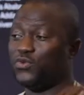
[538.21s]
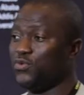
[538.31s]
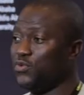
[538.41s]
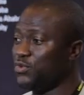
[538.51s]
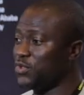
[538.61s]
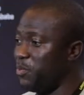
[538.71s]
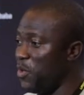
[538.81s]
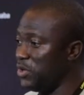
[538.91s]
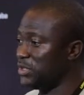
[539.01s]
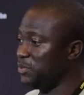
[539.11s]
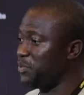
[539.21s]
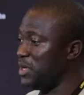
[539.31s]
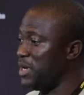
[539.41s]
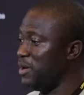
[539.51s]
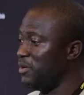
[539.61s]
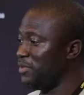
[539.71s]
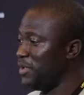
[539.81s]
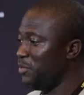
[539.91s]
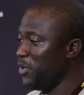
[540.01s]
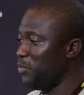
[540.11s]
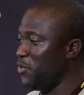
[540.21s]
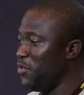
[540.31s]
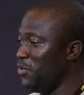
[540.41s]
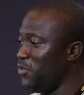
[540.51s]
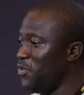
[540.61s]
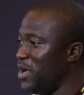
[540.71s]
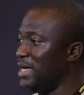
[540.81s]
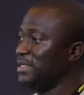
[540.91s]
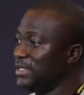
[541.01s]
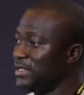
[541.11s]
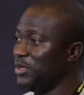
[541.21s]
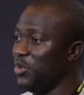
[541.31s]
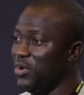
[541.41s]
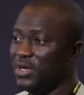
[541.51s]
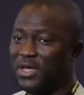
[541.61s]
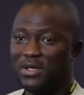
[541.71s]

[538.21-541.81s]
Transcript: to support um, people who are disabled.